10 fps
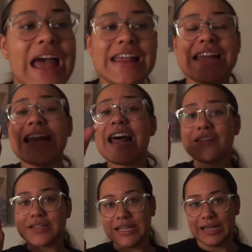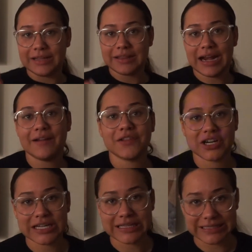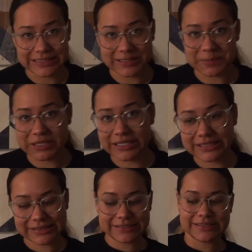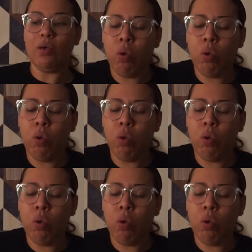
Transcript: And then another thing that I've learned in this experience.